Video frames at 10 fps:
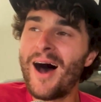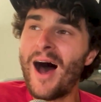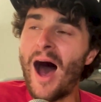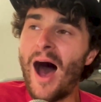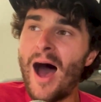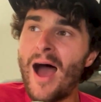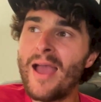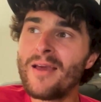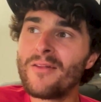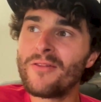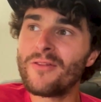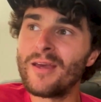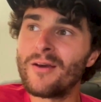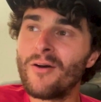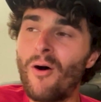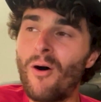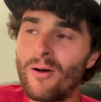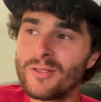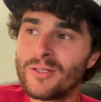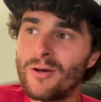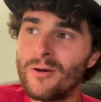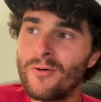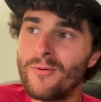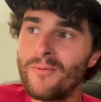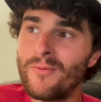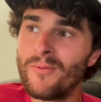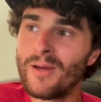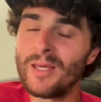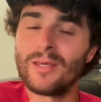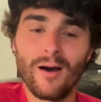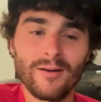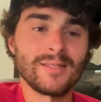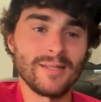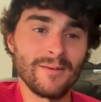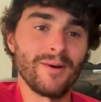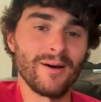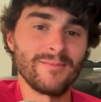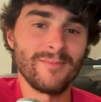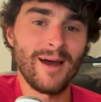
I think also young Simba. I